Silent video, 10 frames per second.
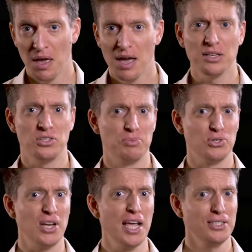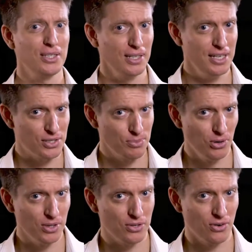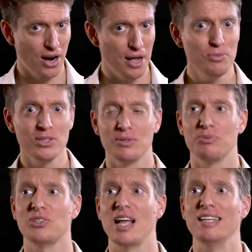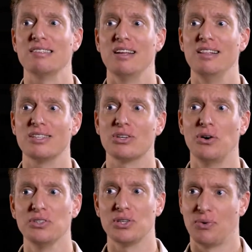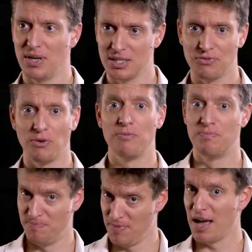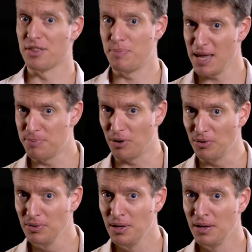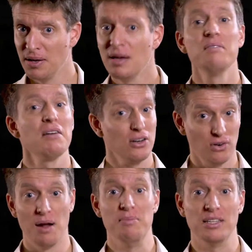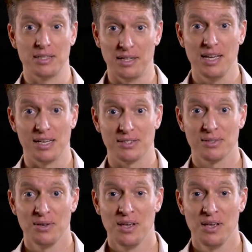A substantially smaller crime with substantially less consequence for other people, a crime nonetheless.